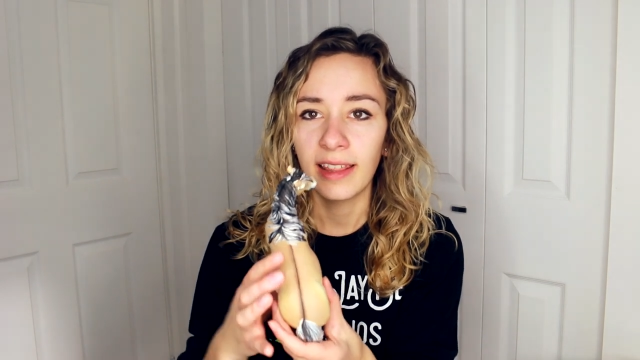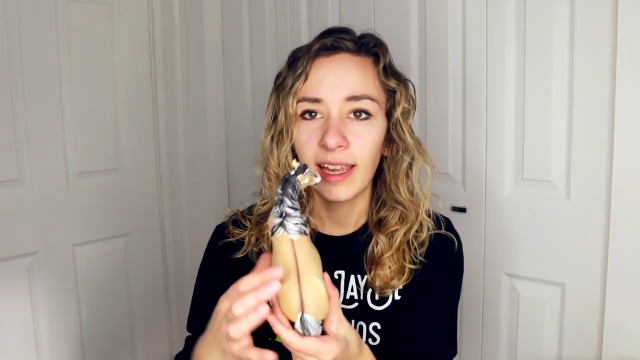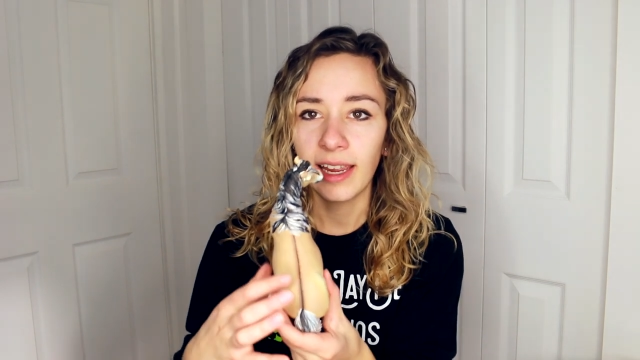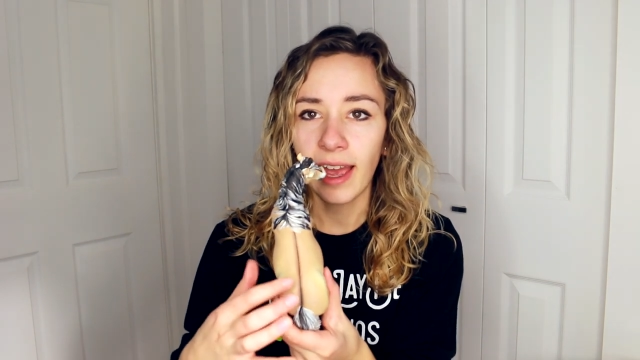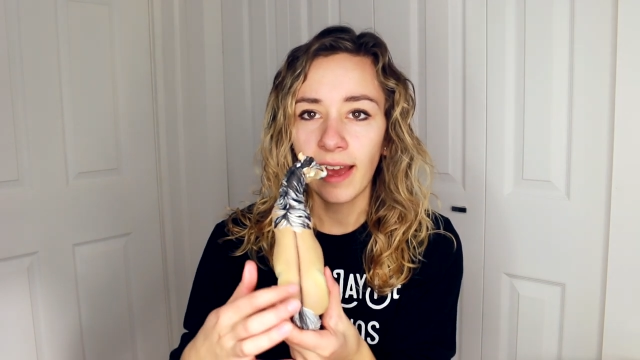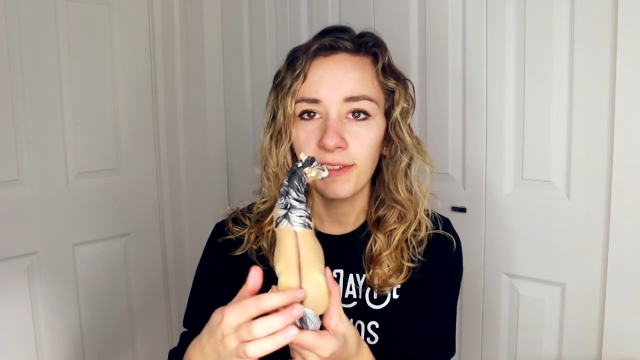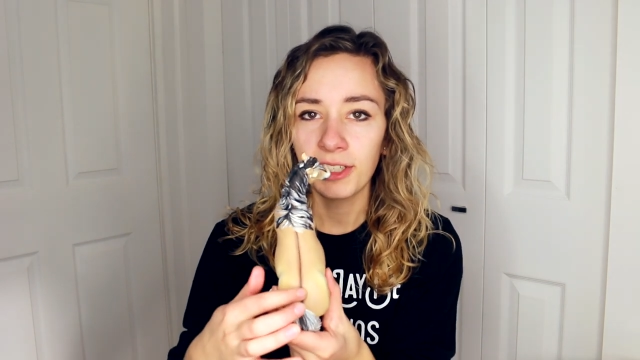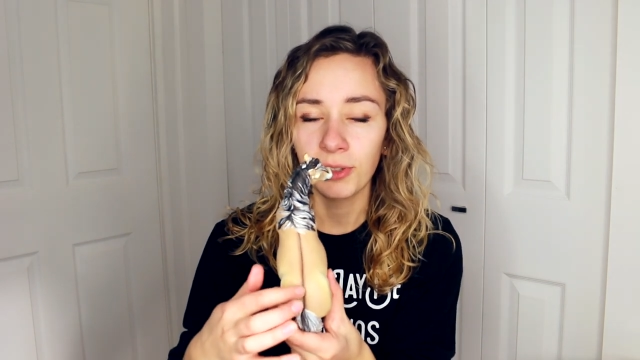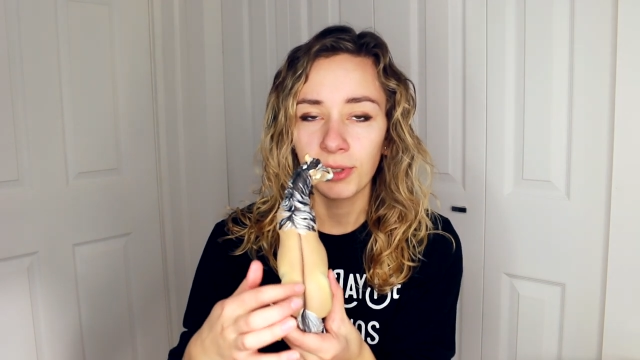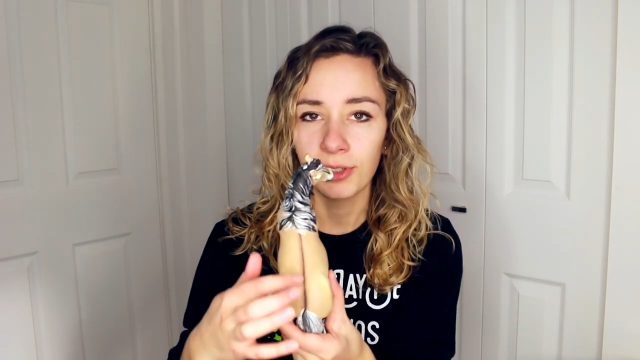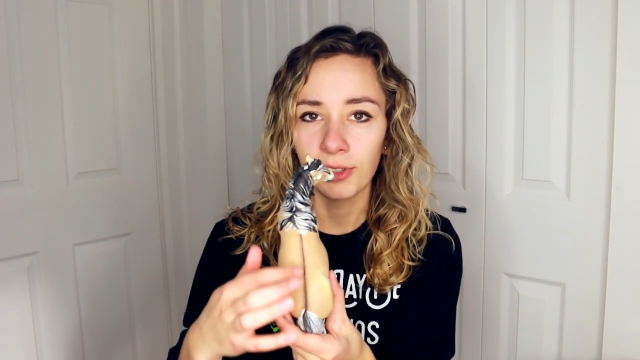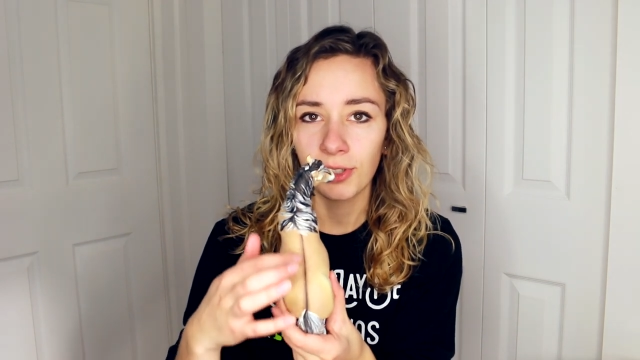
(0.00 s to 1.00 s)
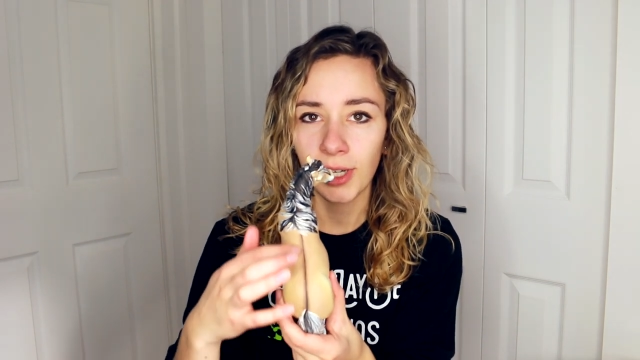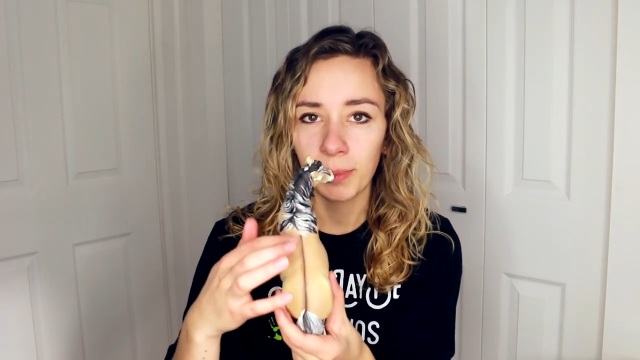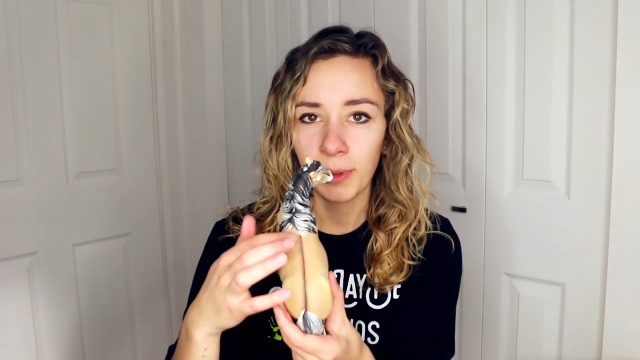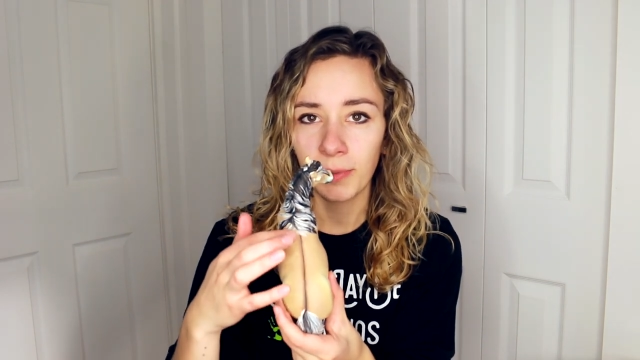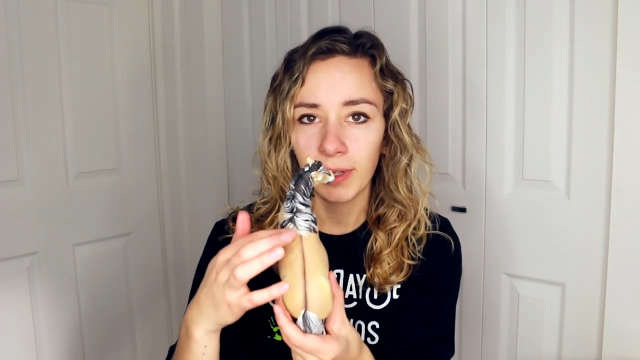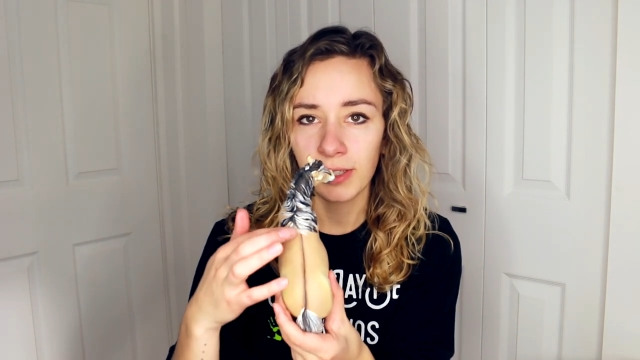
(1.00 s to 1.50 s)
they have a dorsal
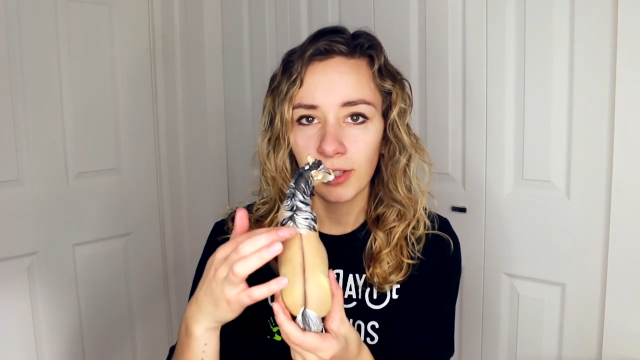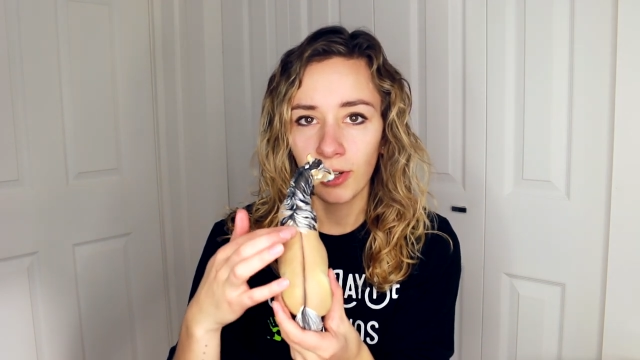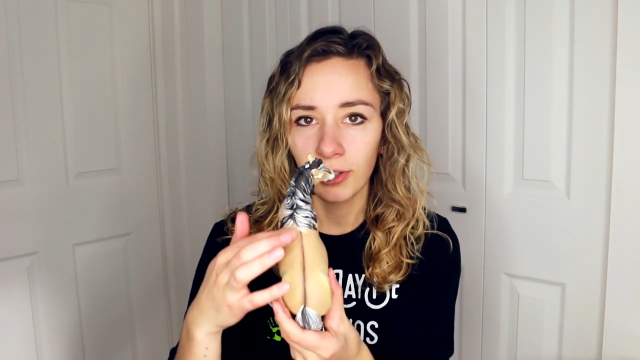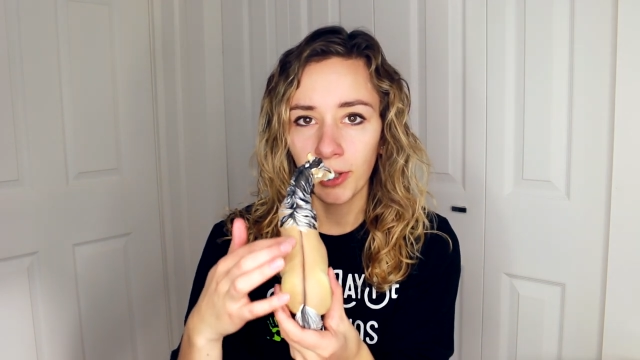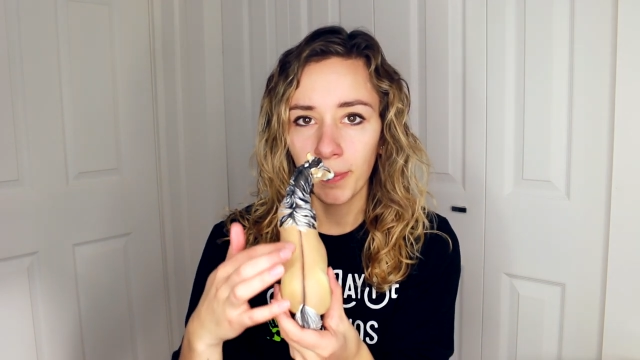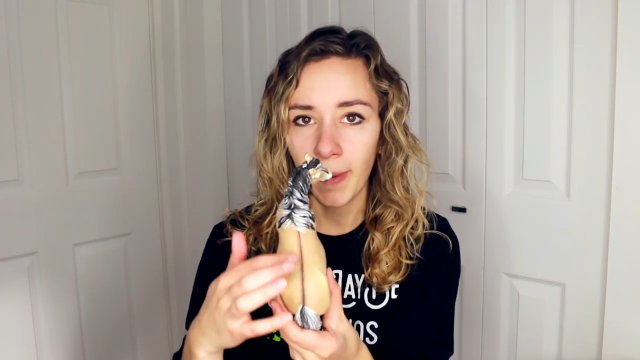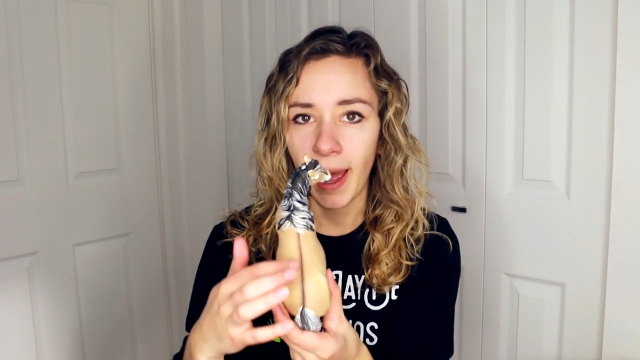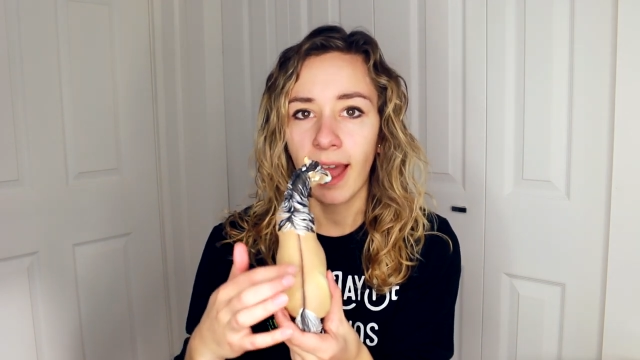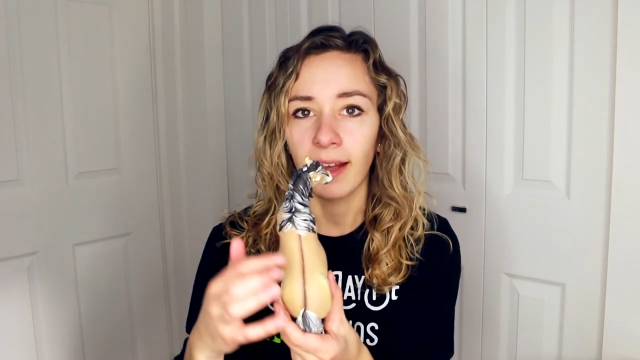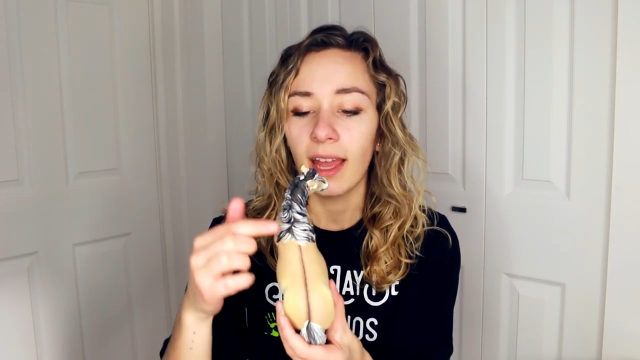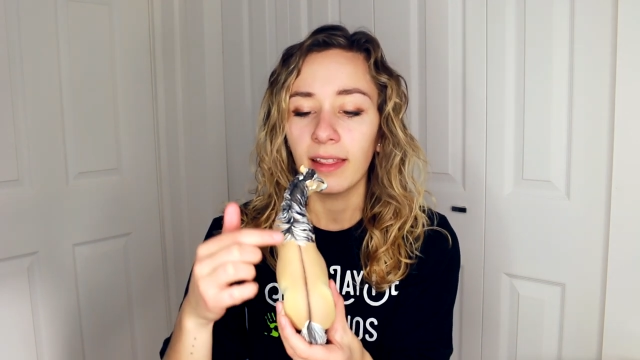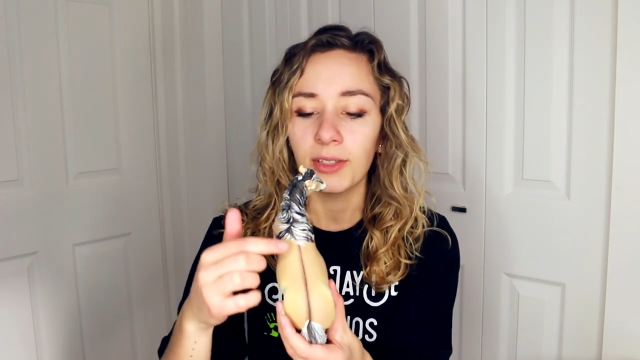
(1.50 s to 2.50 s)
stripe that runs along their back,